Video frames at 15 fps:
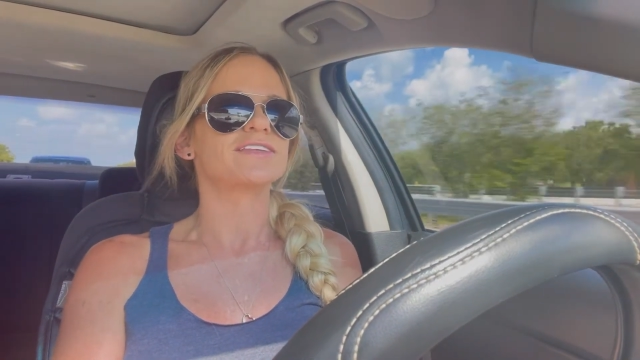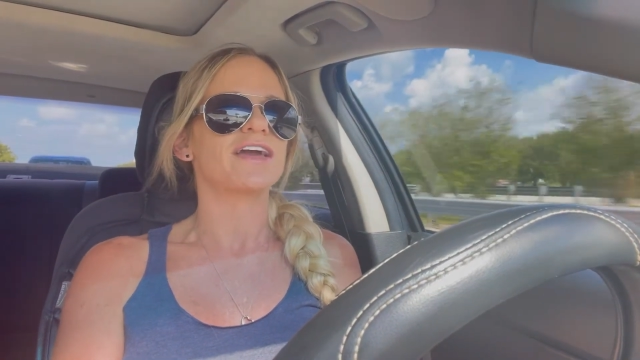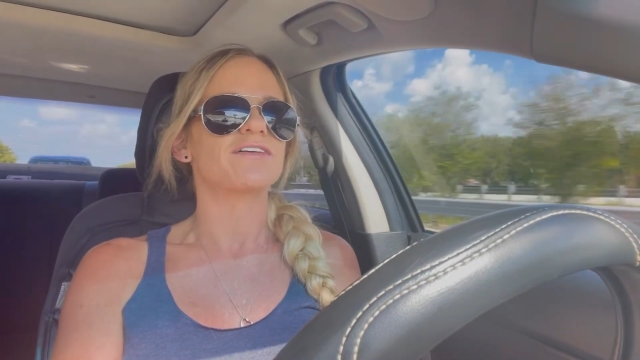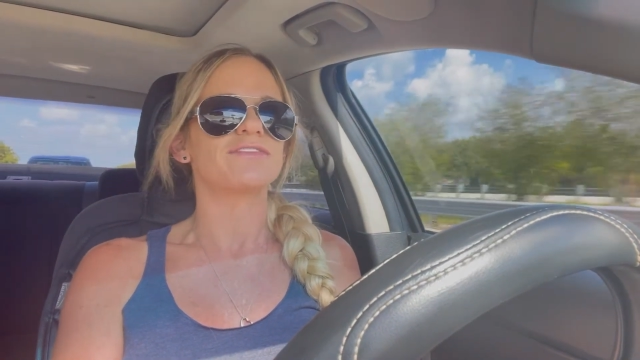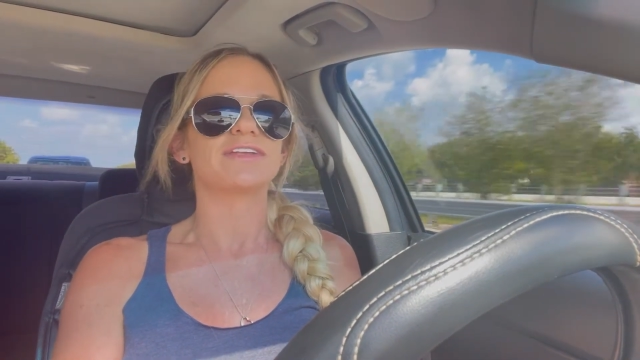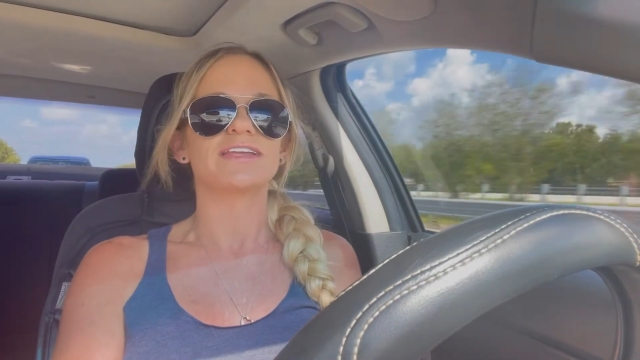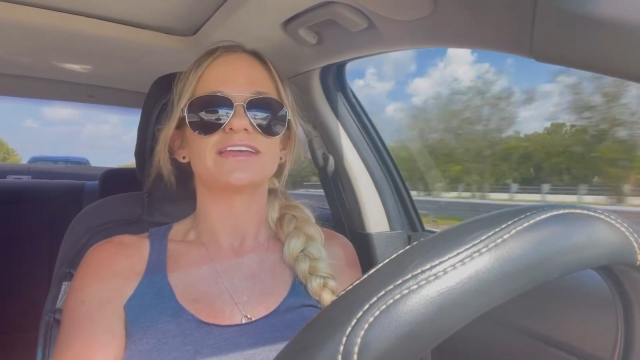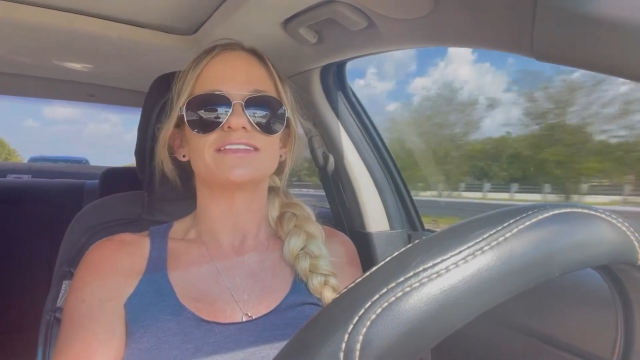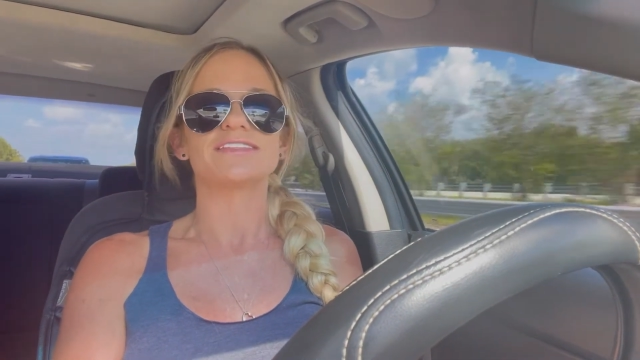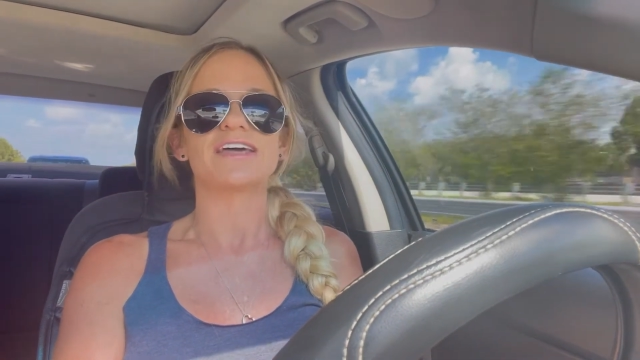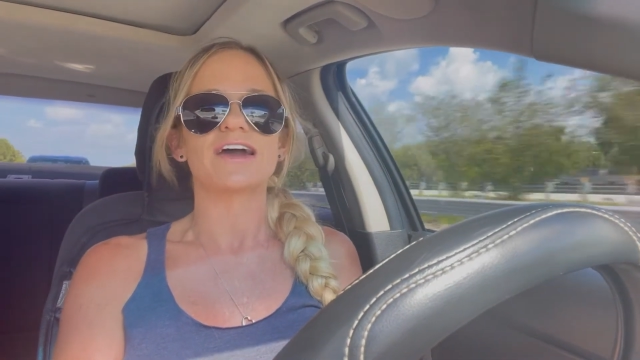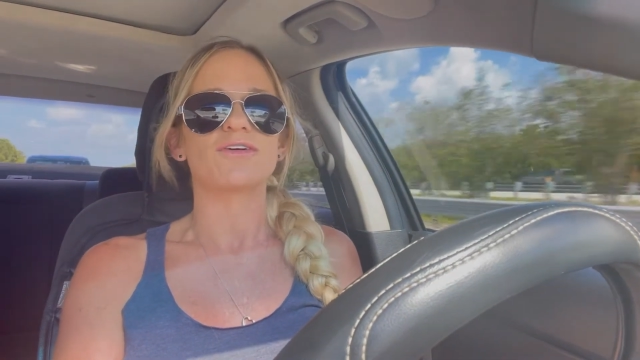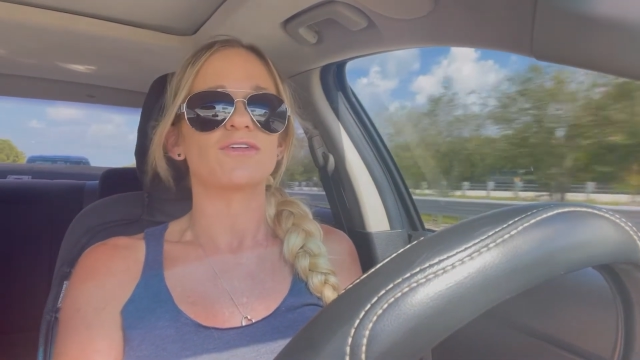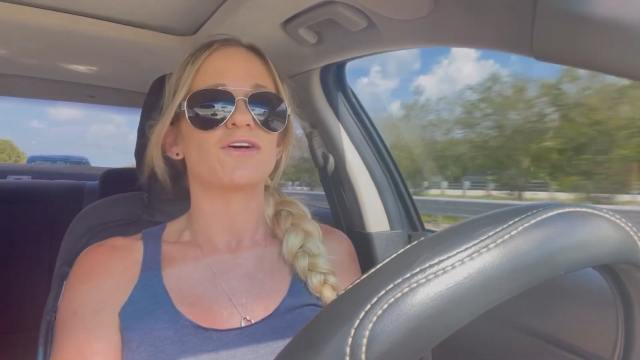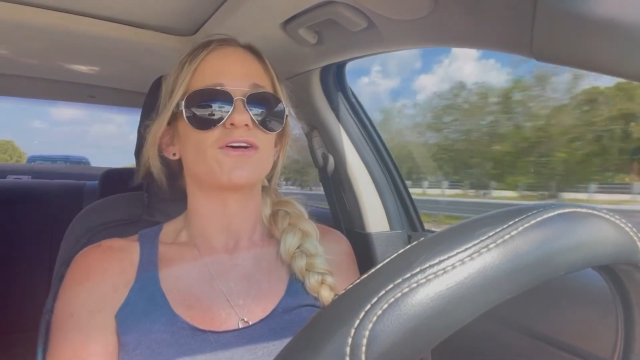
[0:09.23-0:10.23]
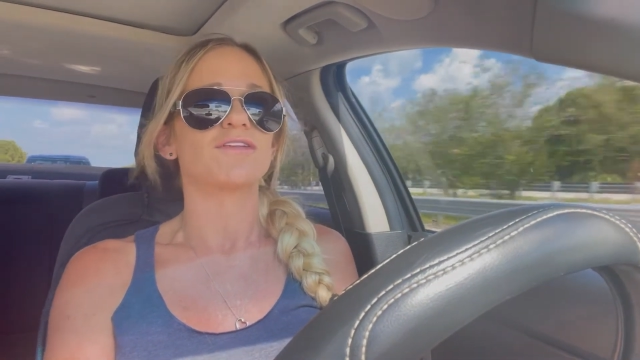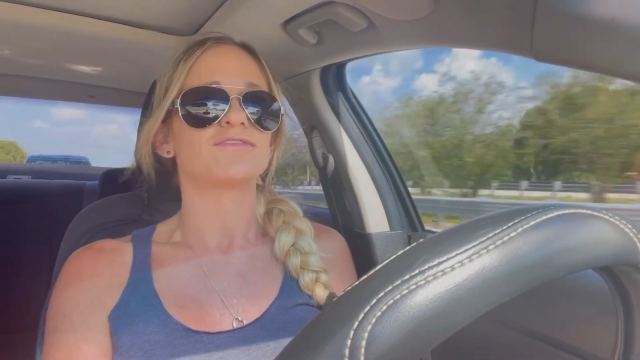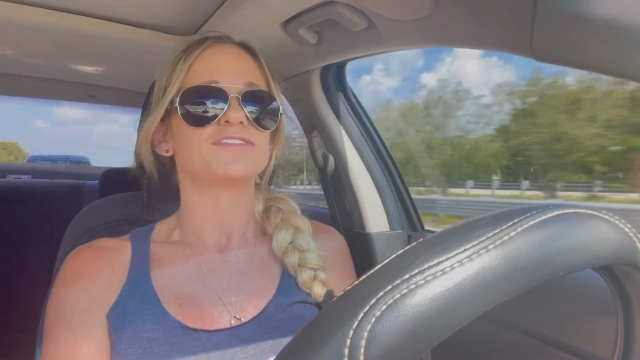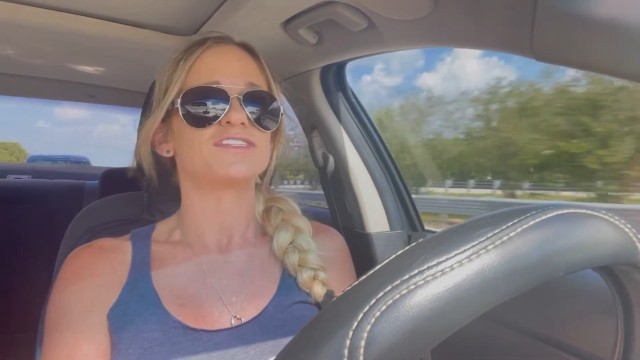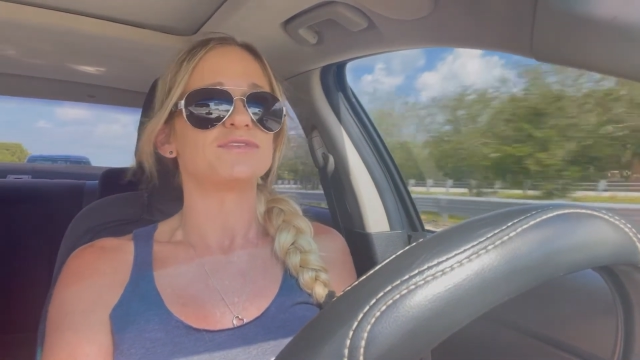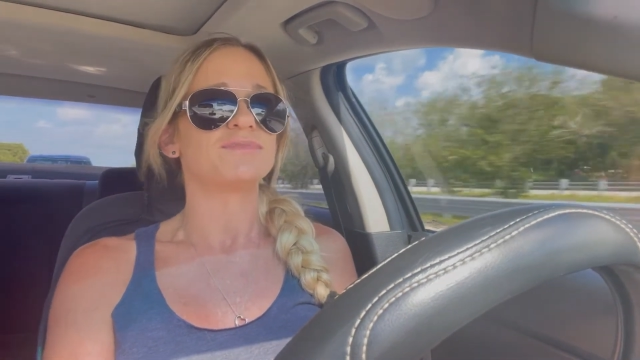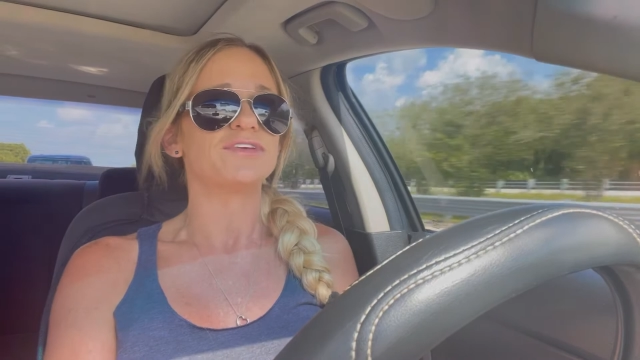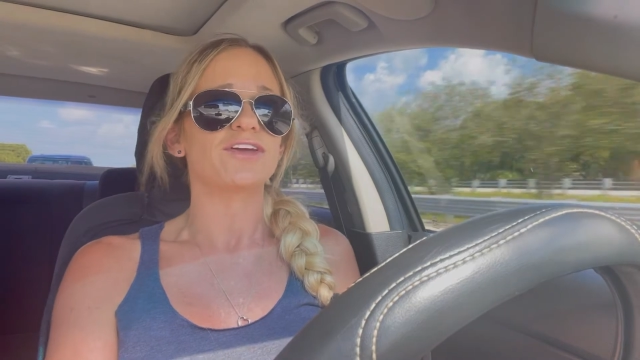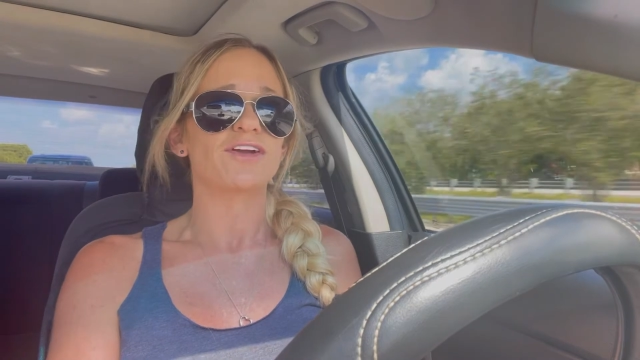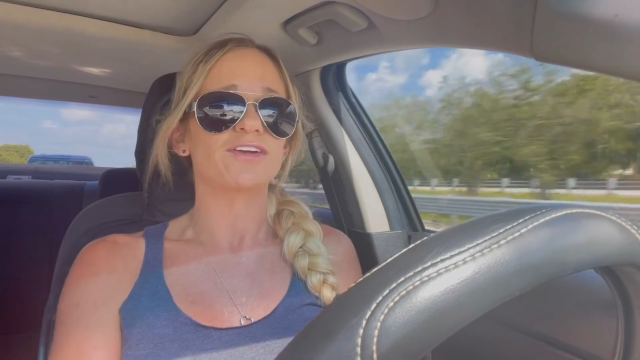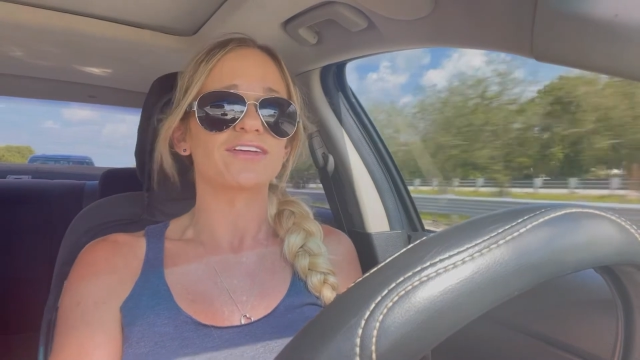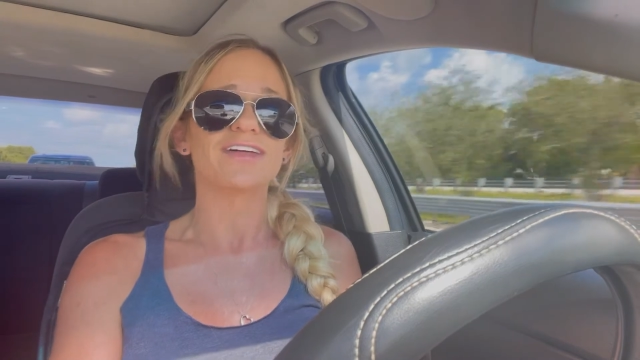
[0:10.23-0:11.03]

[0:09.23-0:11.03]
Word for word: Kevin gets out of CPR